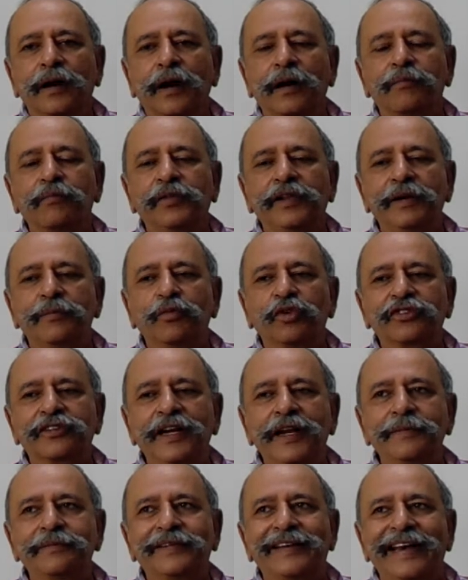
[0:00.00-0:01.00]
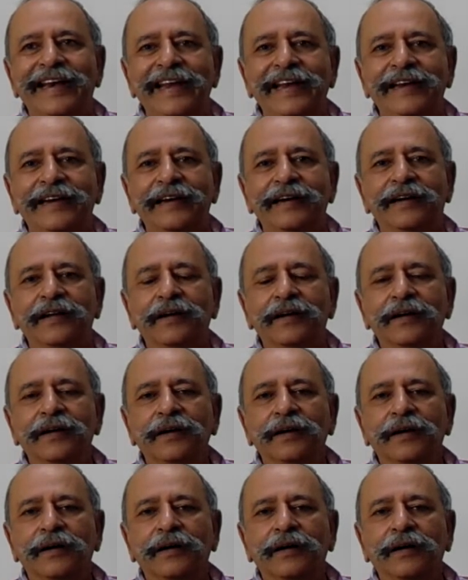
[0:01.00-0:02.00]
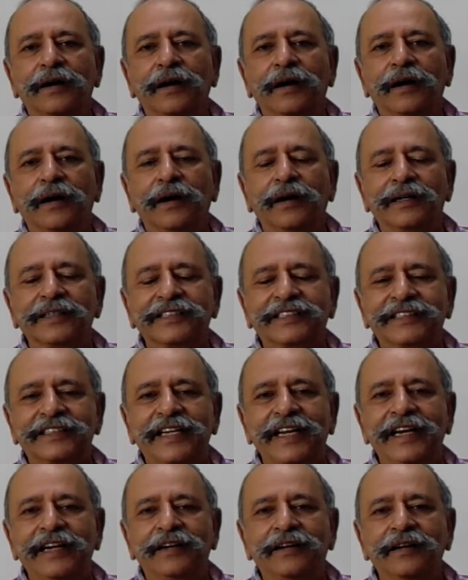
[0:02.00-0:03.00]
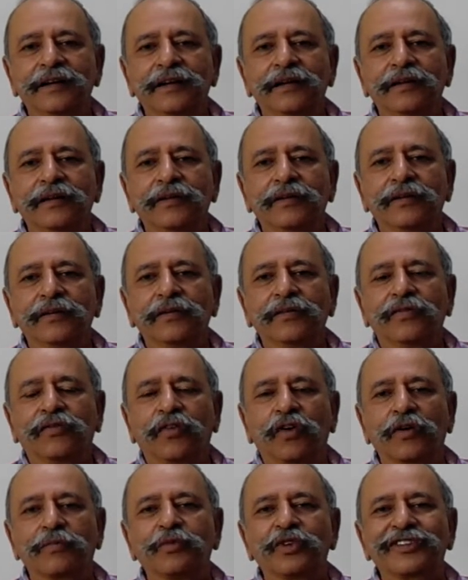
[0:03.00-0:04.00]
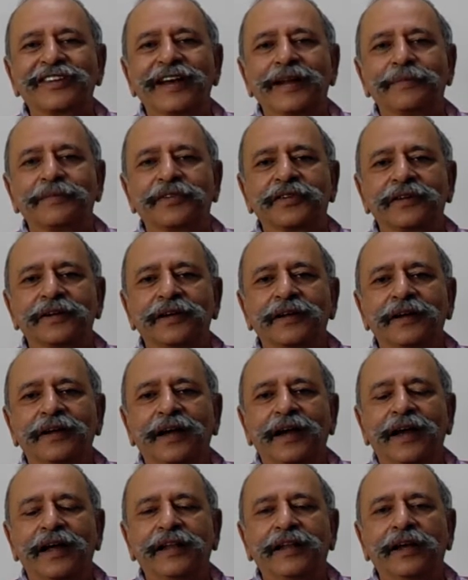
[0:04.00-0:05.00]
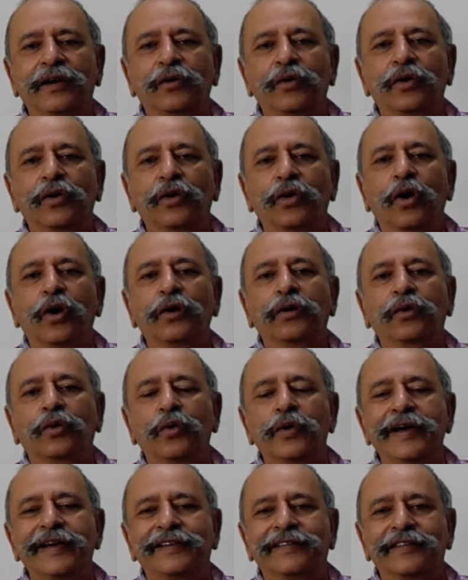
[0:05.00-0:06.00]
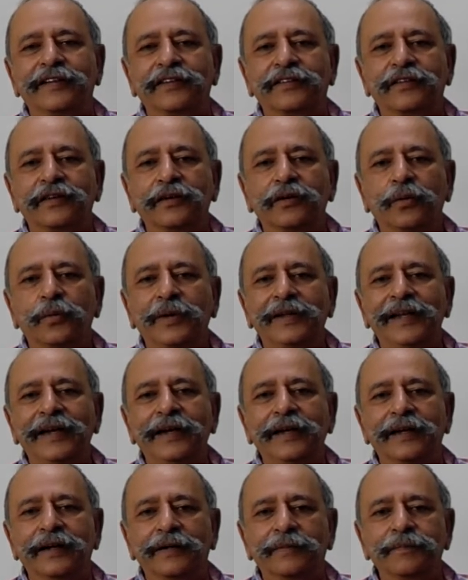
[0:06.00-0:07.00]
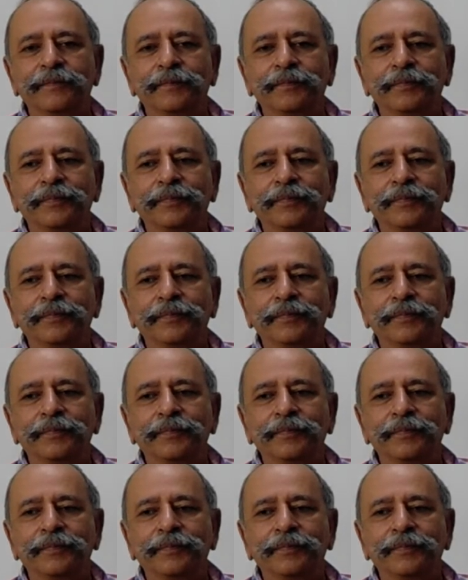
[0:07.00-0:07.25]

the Muslims needed a state for Muslims and they could not coexist with India.